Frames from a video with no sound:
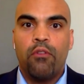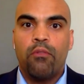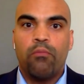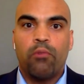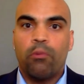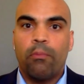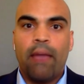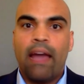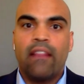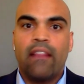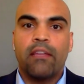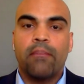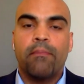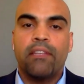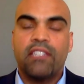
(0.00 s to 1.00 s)
We're
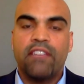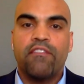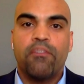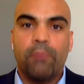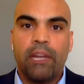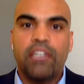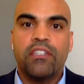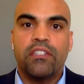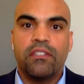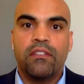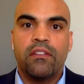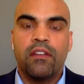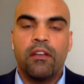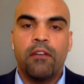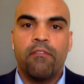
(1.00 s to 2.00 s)
battling
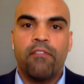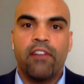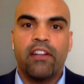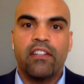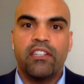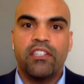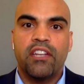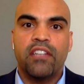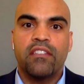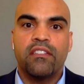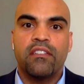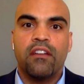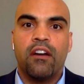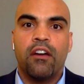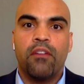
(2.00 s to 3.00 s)
misinformation, uh, frankly,
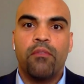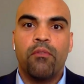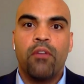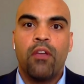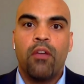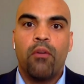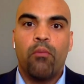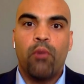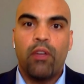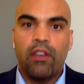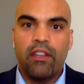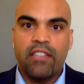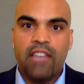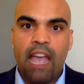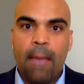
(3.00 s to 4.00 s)
Jason, on what
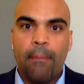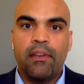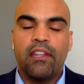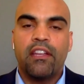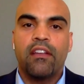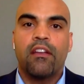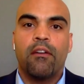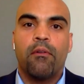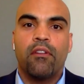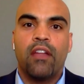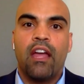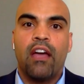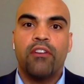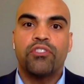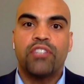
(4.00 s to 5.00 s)
is happening, on
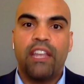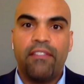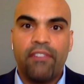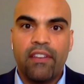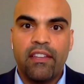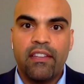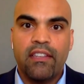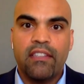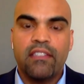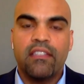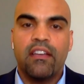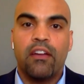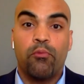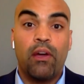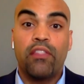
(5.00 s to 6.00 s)
how safe it is,
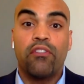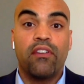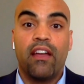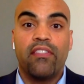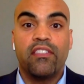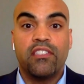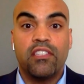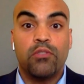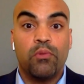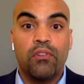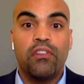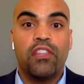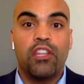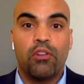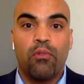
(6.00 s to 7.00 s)
on whether or not this is
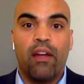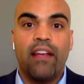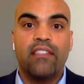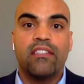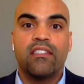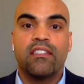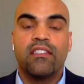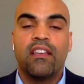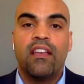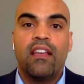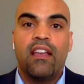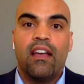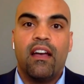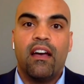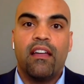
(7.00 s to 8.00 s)
really the crisis
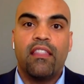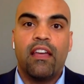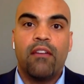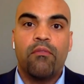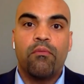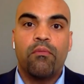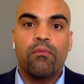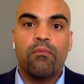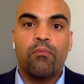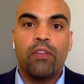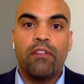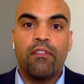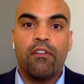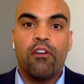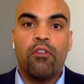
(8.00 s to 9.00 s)
uh, that
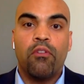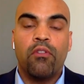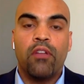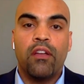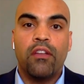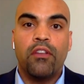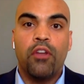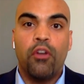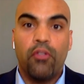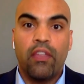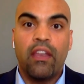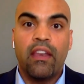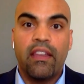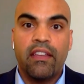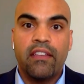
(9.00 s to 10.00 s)
we all uh, know that
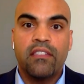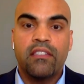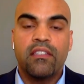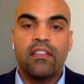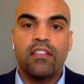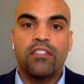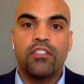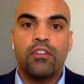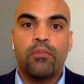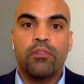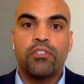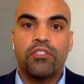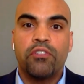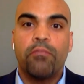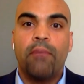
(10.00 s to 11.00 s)
it is. And so we're
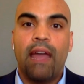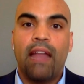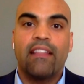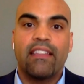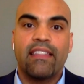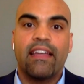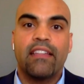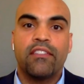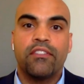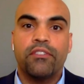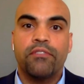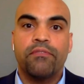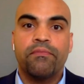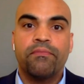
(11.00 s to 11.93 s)
still battling that too.